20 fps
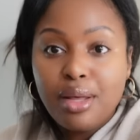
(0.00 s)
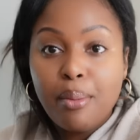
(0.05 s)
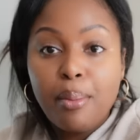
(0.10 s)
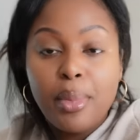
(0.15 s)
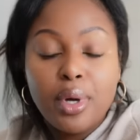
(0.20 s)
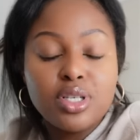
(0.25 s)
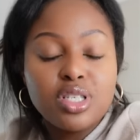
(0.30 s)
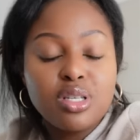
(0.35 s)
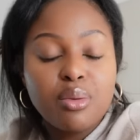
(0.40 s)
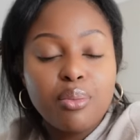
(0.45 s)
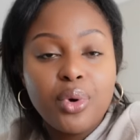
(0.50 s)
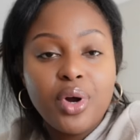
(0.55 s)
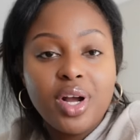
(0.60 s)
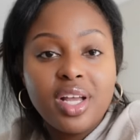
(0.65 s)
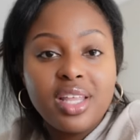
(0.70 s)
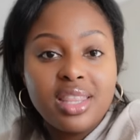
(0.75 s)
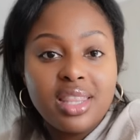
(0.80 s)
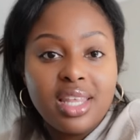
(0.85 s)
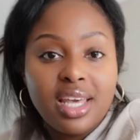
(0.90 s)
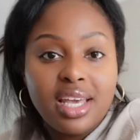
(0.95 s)
The most
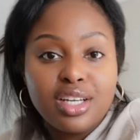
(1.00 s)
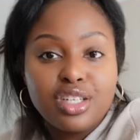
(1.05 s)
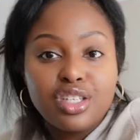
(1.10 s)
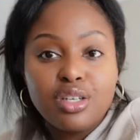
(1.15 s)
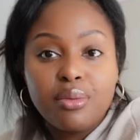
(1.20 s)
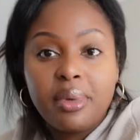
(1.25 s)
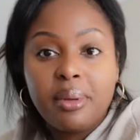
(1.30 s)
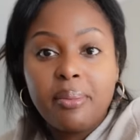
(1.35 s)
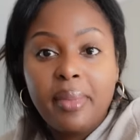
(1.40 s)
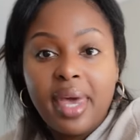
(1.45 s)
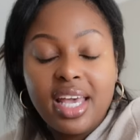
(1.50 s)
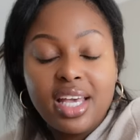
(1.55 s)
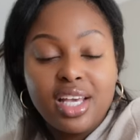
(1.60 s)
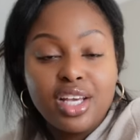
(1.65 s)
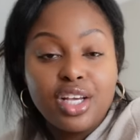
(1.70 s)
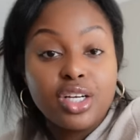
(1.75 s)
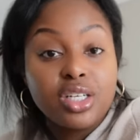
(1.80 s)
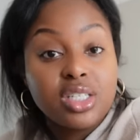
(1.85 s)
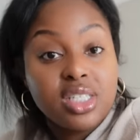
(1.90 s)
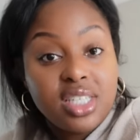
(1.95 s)
important thing should be
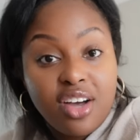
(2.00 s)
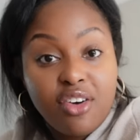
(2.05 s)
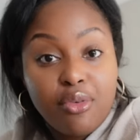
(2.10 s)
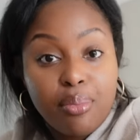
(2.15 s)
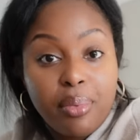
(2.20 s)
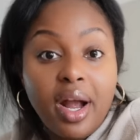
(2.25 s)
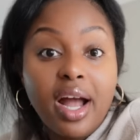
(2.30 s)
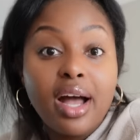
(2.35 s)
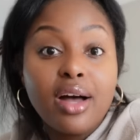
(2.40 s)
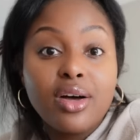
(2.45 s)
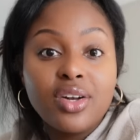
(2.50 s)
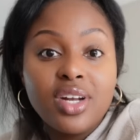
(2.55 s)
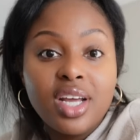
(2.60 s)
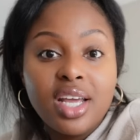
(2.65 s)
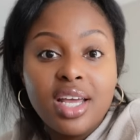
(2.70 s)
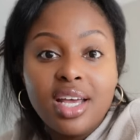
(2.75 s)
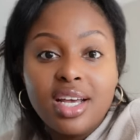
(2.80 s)
making yourself proud.